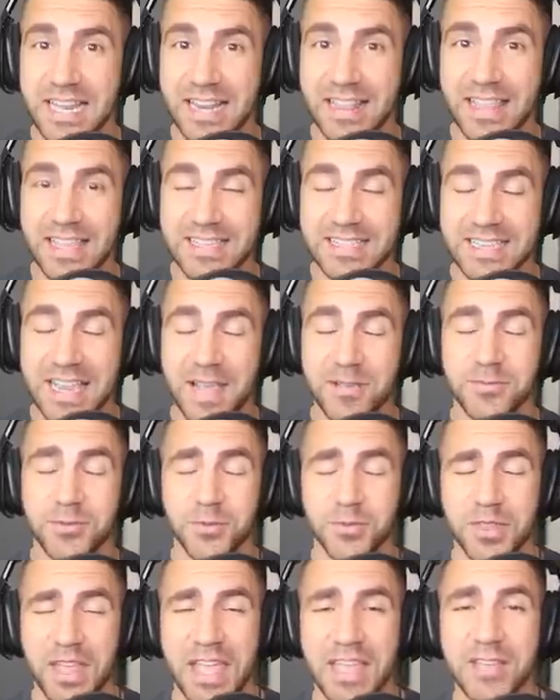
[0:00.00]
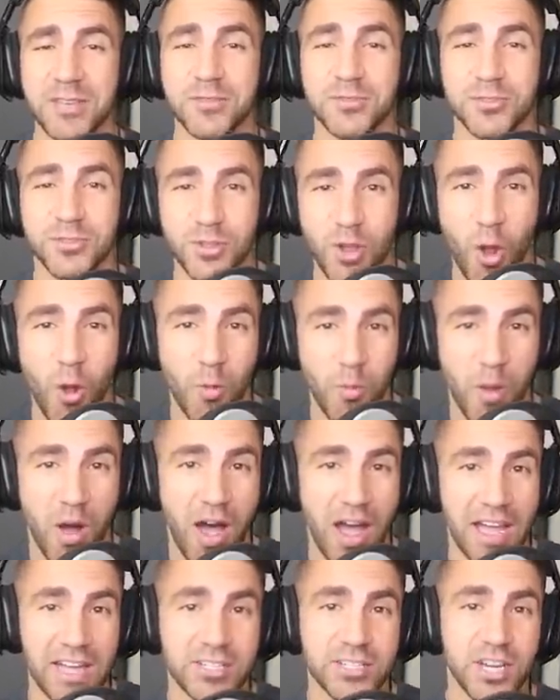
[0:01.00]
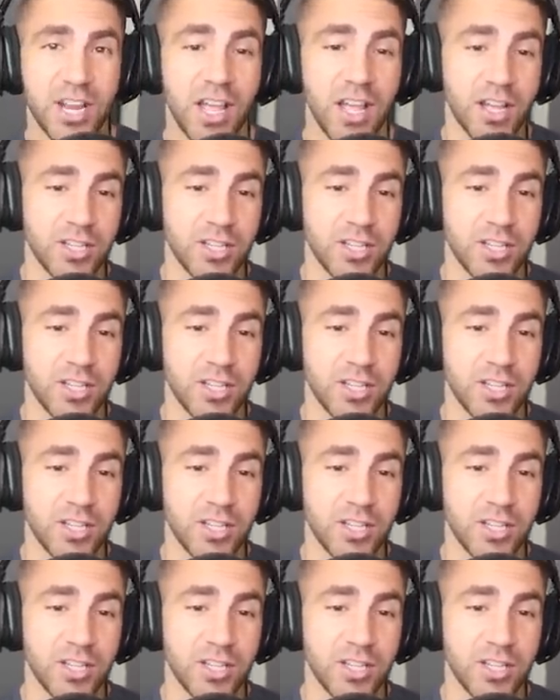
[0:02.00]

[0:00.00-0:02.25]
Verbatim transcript: hit it last time, so thank you so much.